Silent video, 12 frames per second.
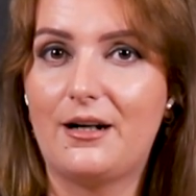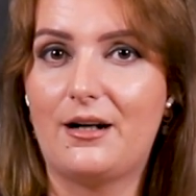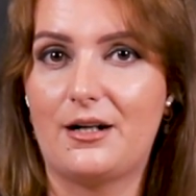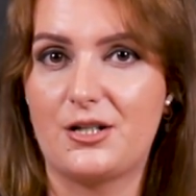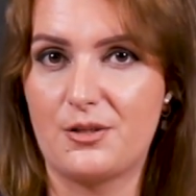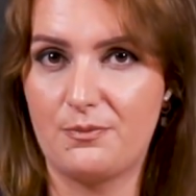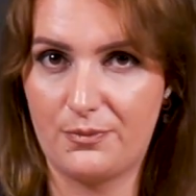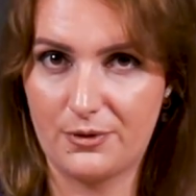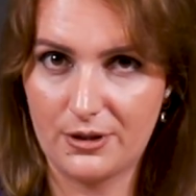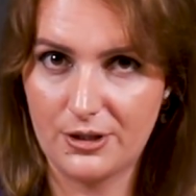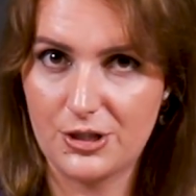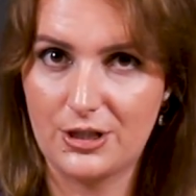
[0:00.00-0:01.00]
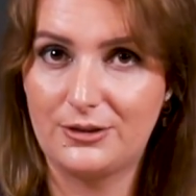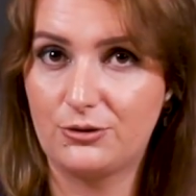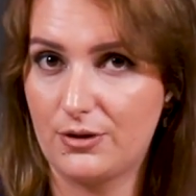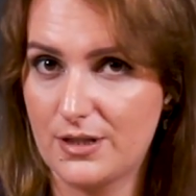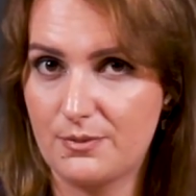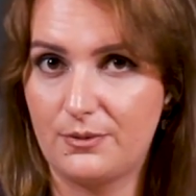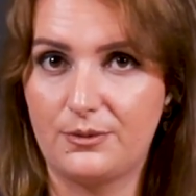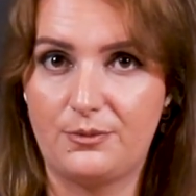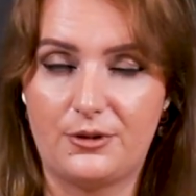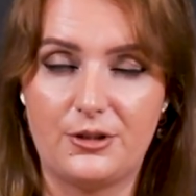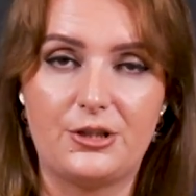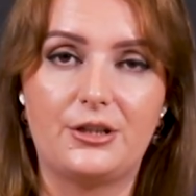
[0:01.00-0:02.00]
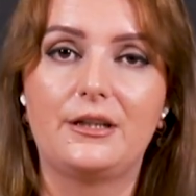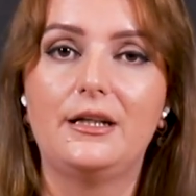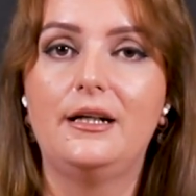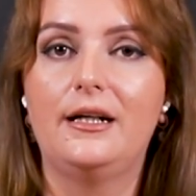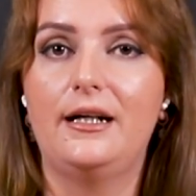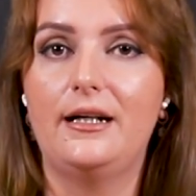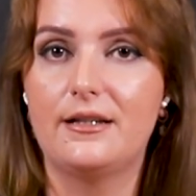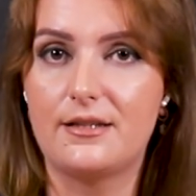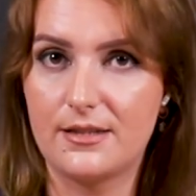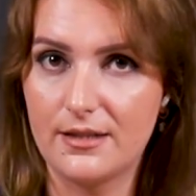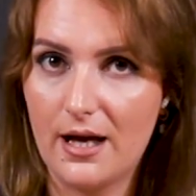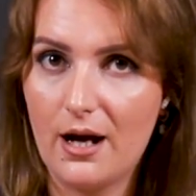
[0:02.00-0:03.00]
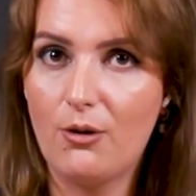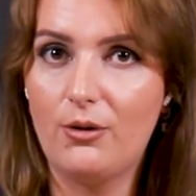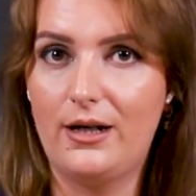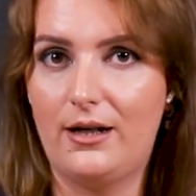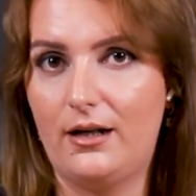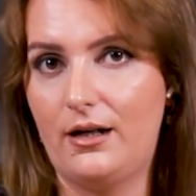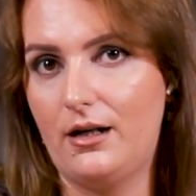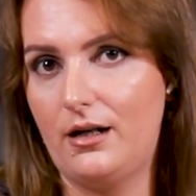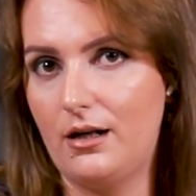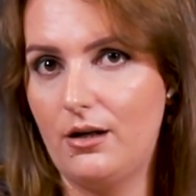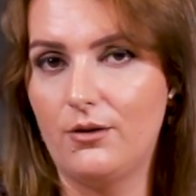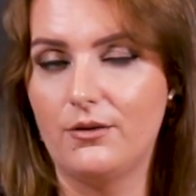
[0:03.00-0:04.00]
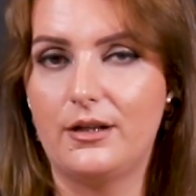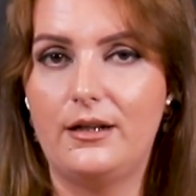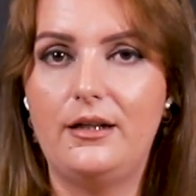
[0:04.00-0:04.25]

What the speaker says: cars project, transport project, it's now on the